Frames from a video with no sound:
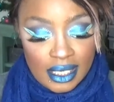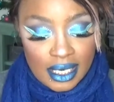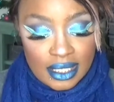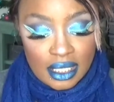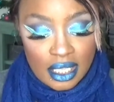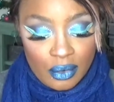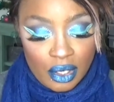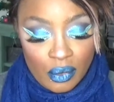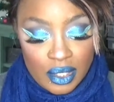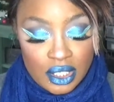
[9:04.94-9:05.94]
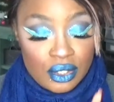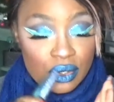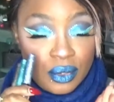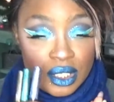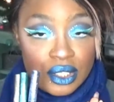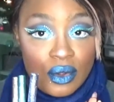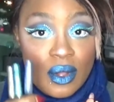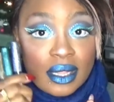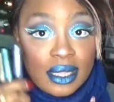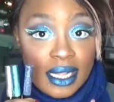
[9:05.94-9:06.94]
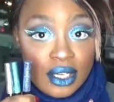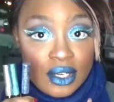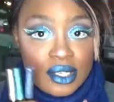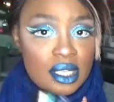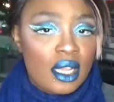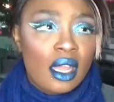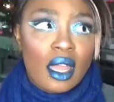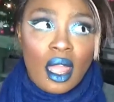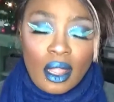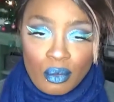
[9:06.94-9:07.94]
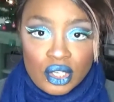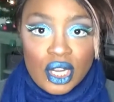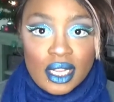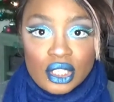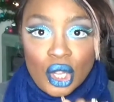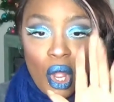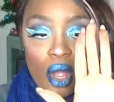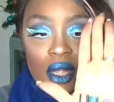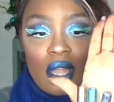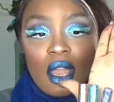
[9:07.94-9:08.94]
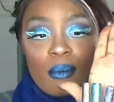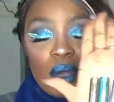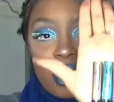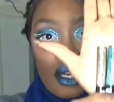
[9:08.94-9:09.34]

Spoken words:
NYX Liquid Crystal Liners. I wish I could talk, but